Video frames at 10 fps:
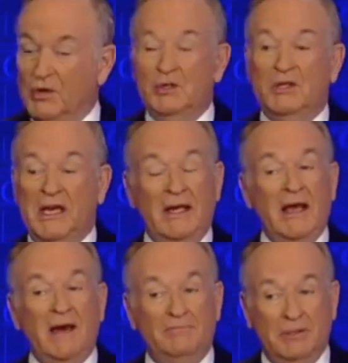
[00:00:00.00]
When you can't
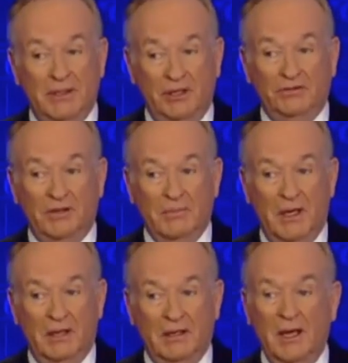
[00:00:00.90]
have police come
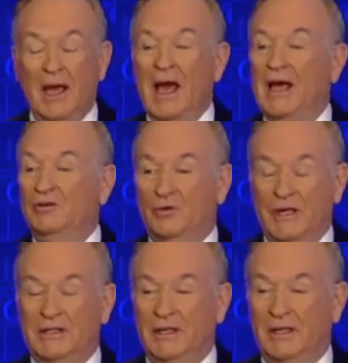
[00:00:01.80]
in and
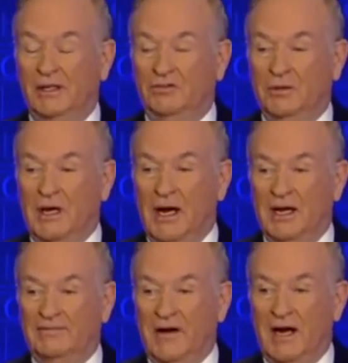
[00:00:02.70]
greet the kids with a
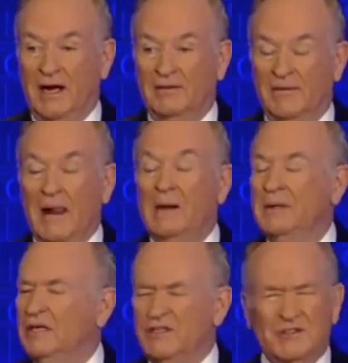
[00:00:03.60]
high five
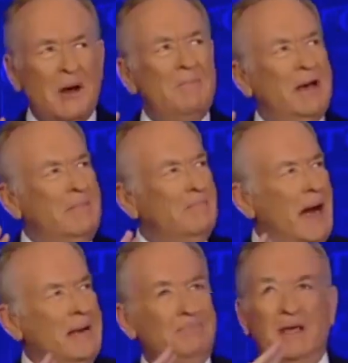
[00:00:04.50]
because somebody
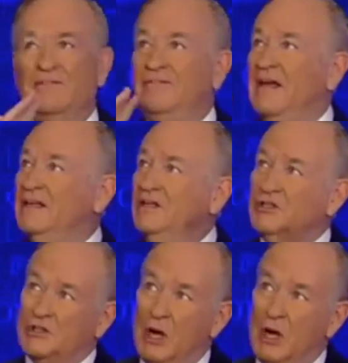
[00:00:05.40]
might be offended